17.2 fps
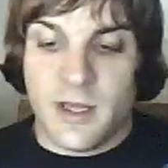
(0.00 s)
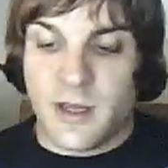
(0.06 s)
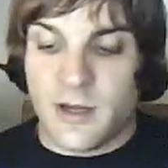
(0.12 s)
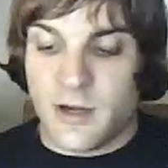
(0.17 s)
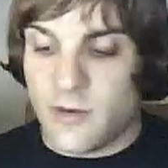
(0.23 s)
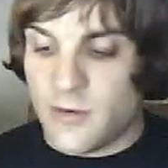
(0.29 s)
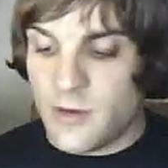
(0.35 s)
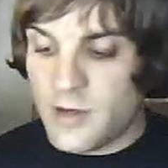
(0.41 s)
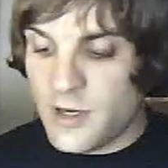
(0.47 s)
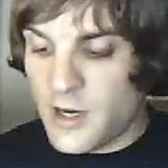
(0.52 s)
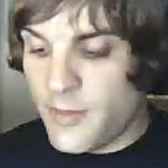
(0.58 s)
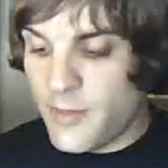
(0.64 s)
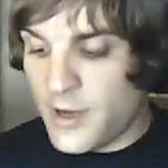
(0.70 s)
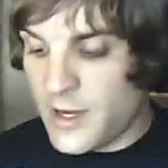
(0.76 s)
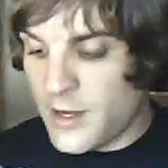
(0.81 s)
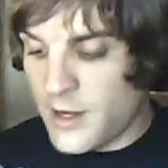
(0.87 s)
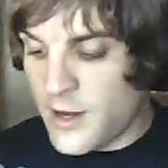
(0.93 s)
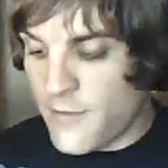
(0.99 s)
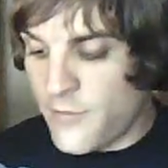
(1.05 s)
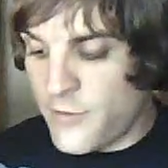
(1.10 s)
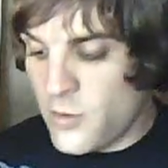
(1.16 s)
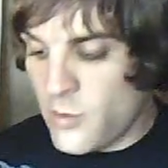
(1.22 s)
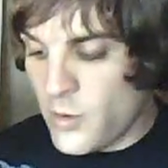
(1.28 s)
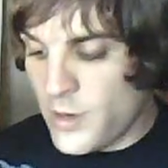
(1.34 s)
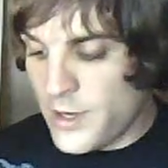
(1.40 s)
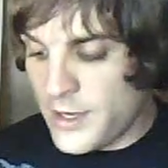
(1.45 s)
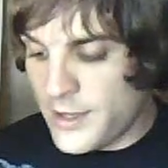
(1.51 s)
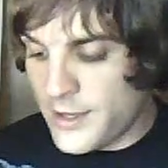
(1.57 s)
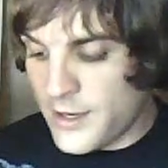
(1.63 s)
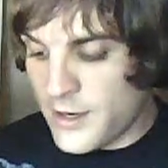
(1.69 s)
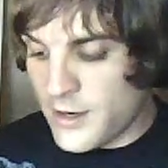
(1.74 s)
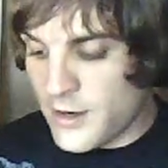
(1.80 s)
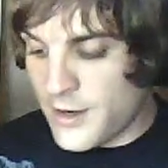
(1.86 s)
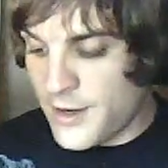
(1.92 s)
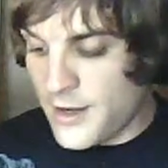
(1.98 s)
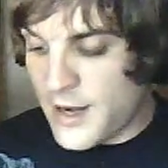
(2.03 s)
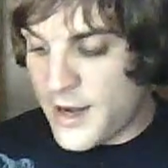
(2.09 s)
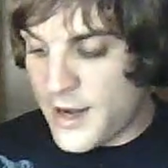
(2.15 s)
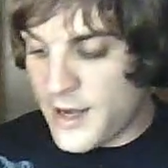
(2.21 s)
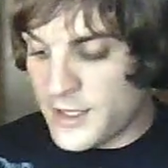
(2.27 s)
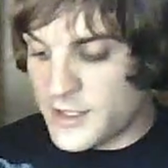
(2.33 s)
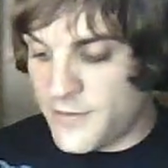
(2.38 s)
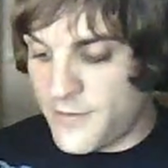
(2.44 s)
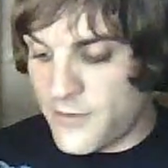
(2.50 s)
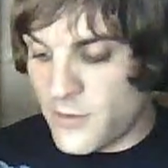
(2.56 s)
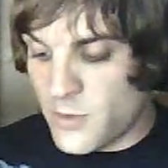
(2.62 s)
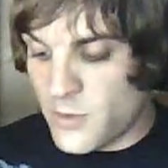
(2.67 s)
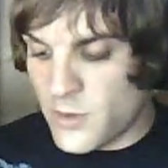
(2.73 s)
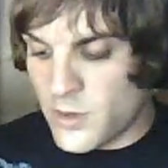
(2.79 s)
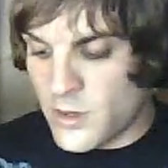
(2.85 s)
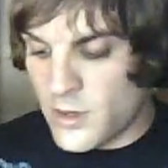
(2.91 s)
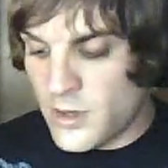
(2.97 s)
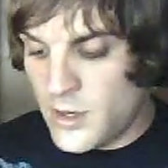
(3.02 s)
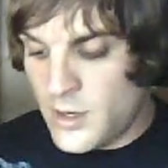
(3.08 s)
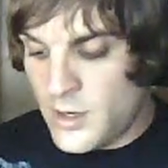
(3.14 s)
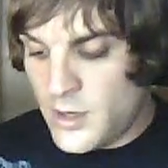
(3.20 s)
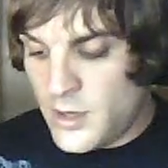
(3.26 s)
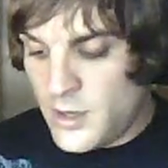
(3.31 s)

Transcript: you know what? I mean, if you went in there and asked for